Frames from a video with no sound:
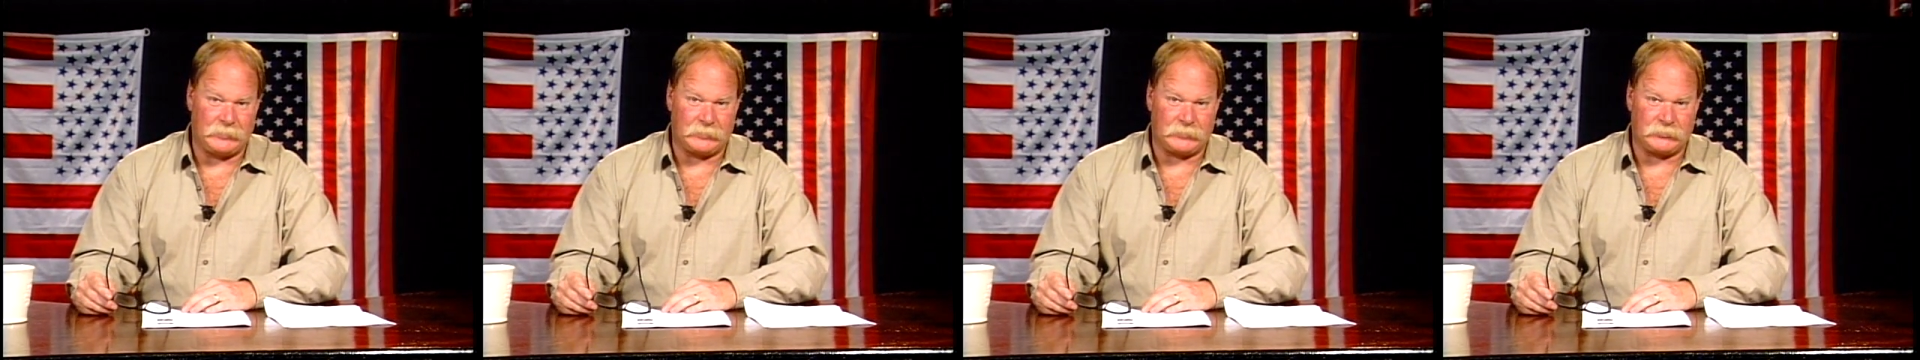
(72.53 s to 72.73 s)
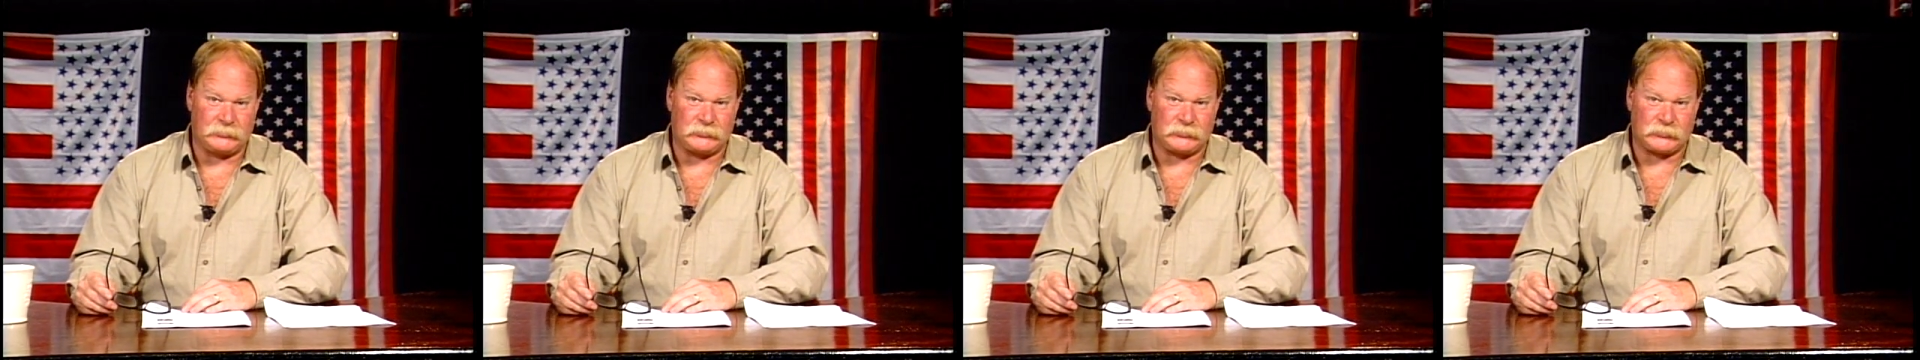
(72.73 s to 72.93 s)

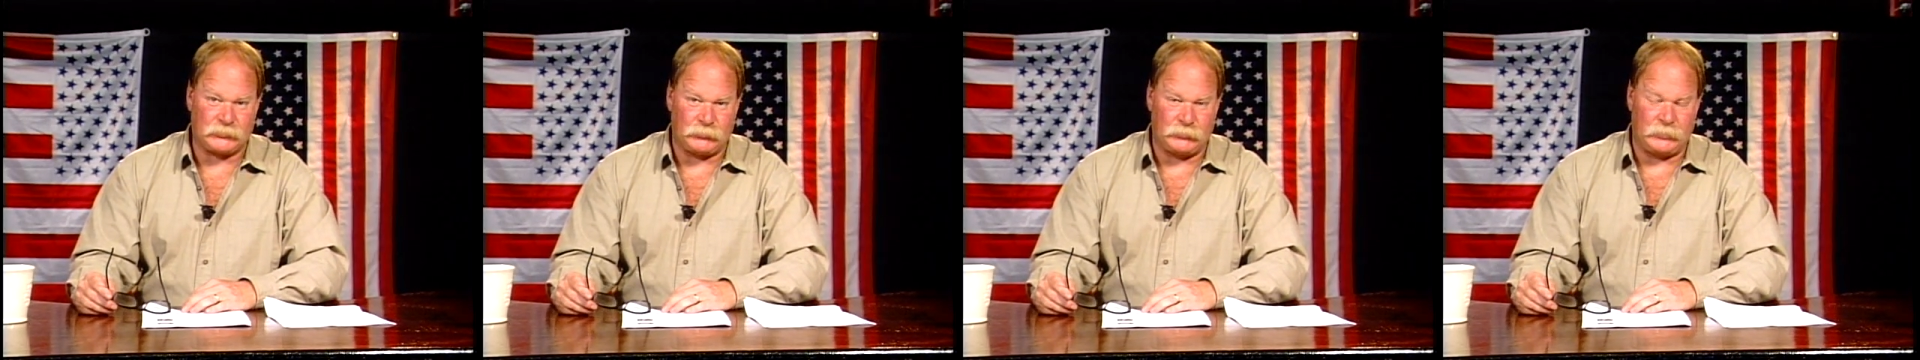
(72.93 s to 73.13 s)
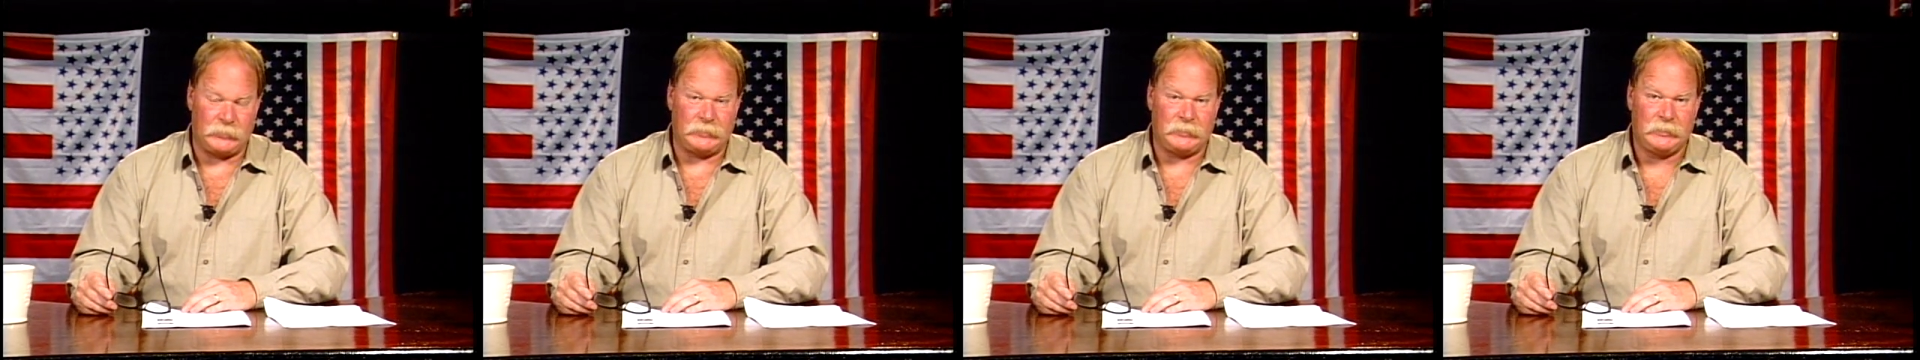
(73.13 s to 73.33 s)

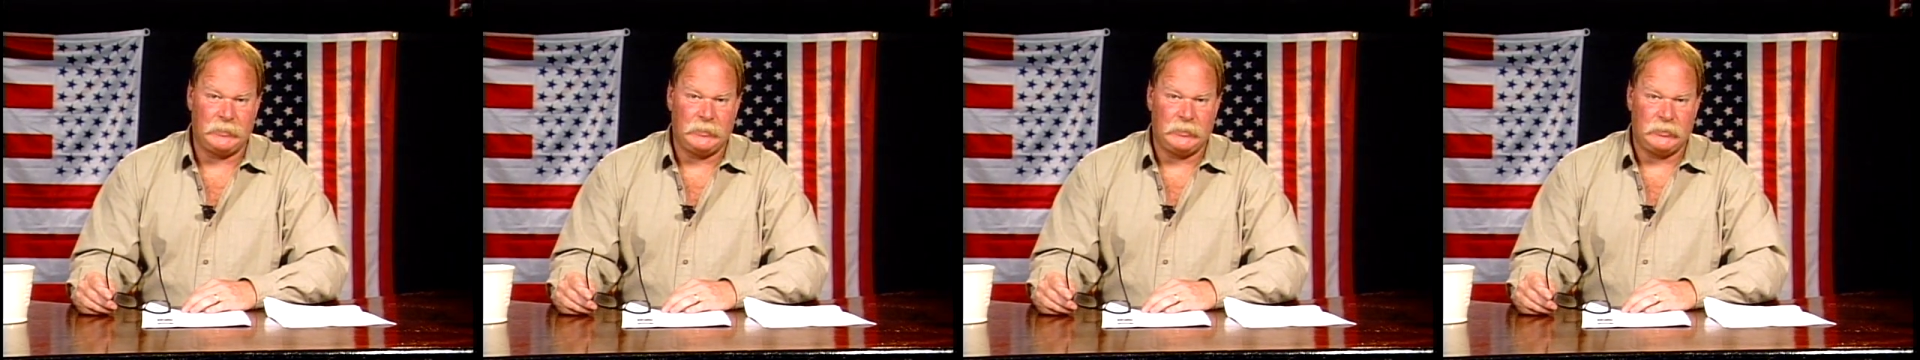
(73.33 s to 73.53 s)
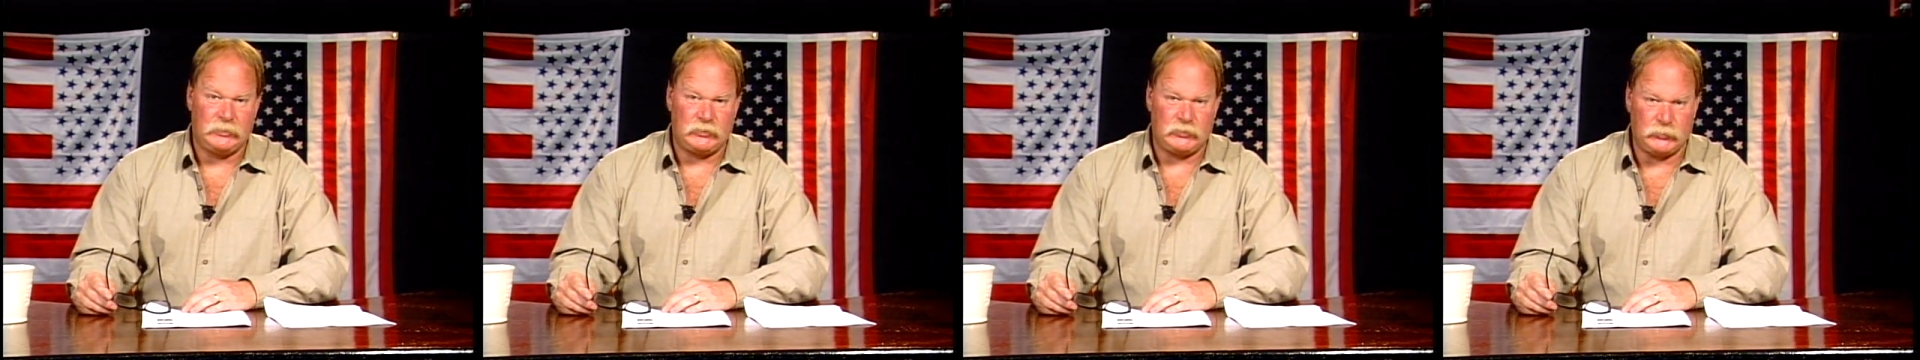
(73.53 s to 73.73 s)
concern
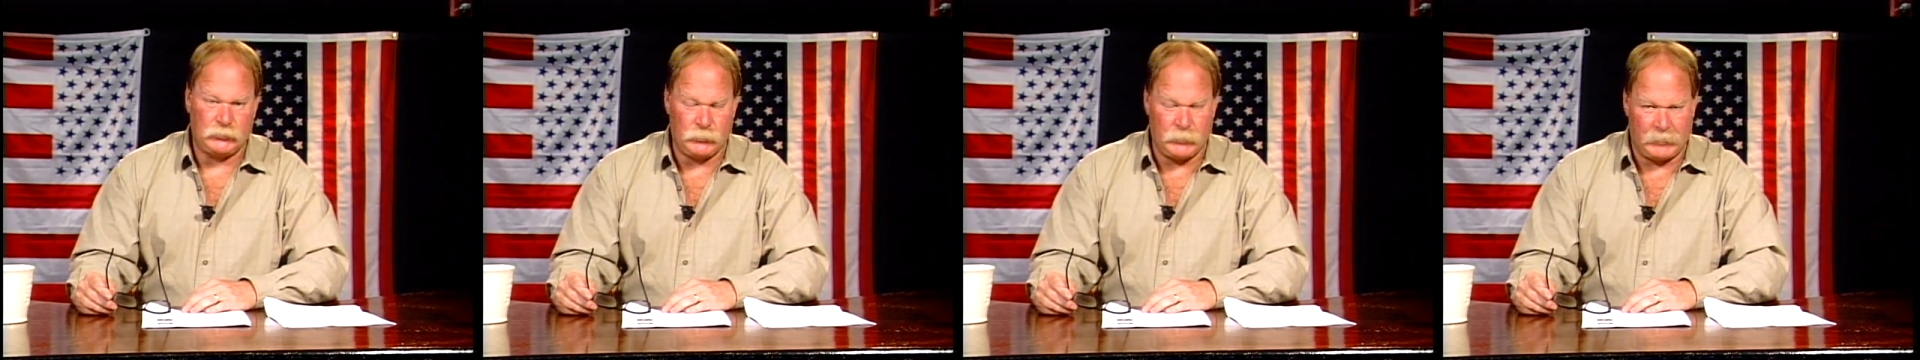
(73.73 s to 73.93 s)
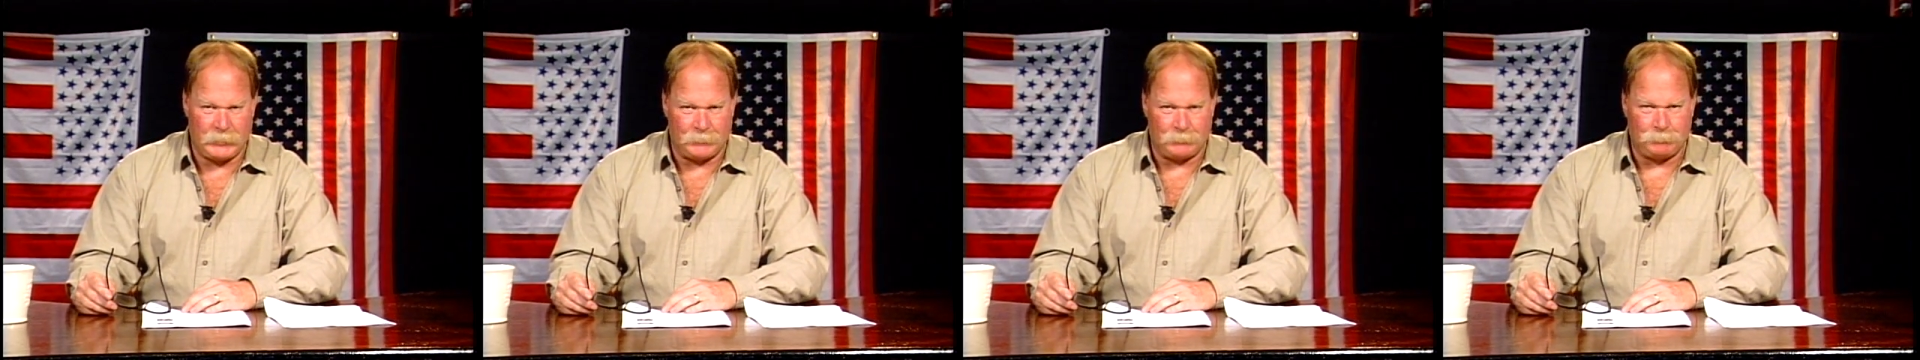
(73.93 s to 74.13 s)
to
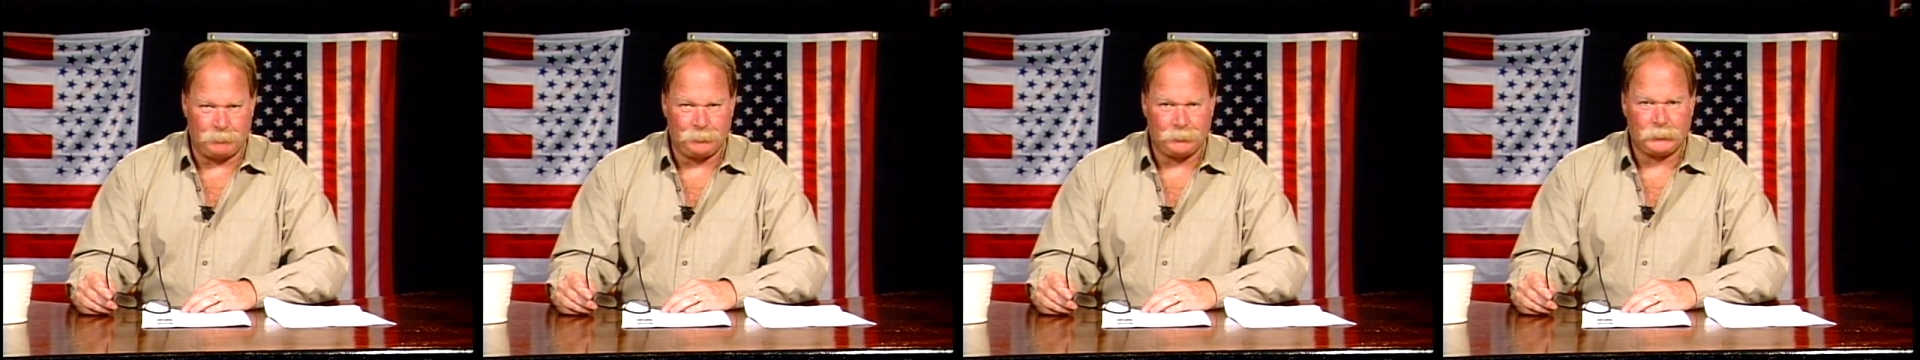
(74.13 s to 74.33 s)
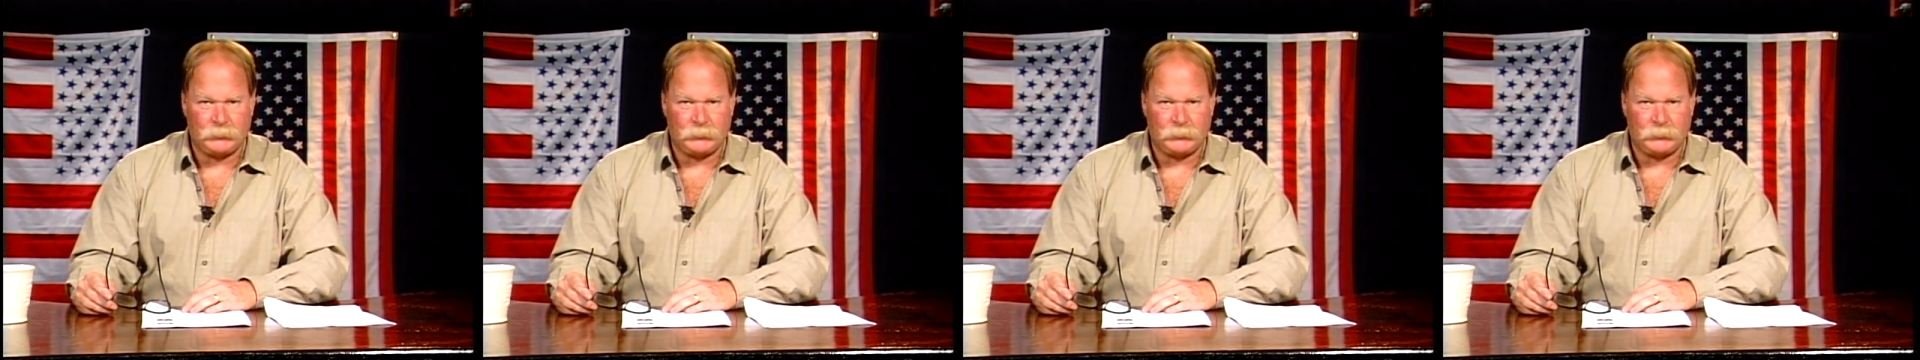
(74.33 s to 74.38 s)
him